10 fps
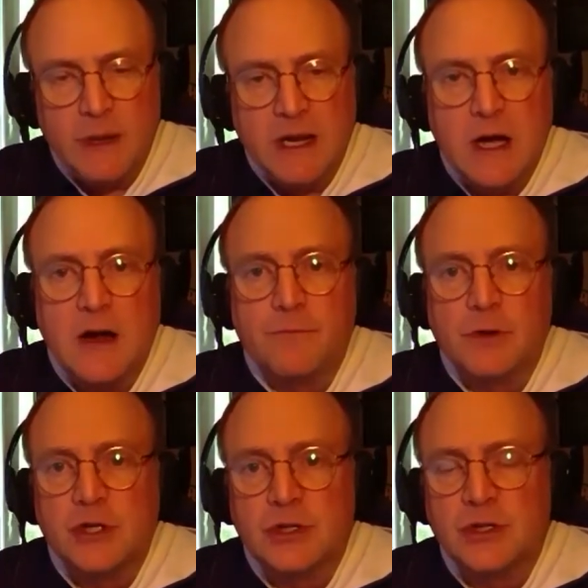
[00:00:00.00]

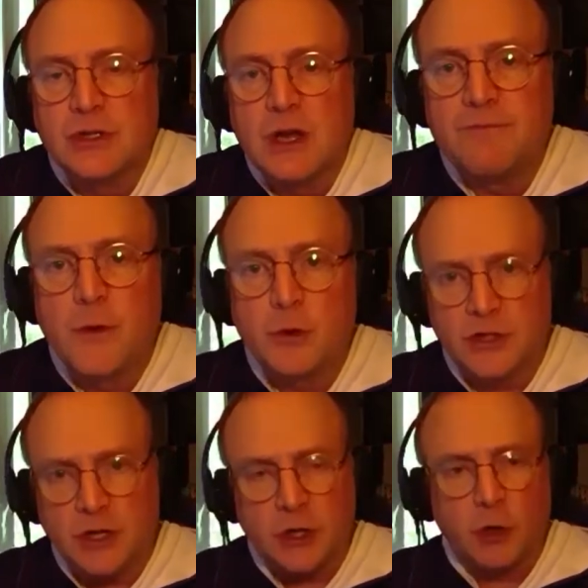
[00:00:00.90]
conferences
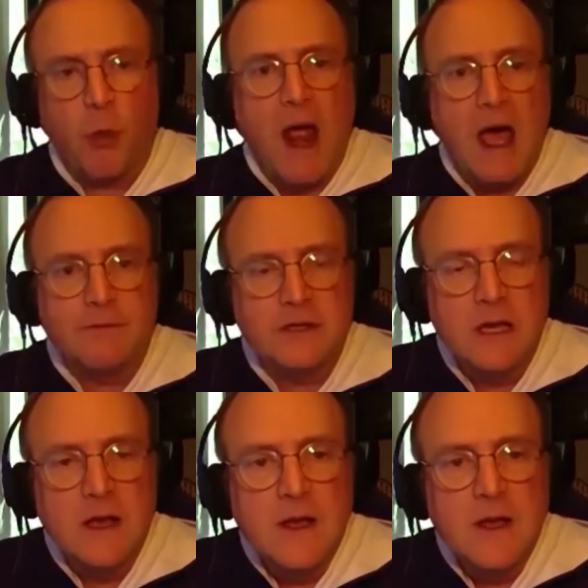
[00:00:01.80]
focus on craft,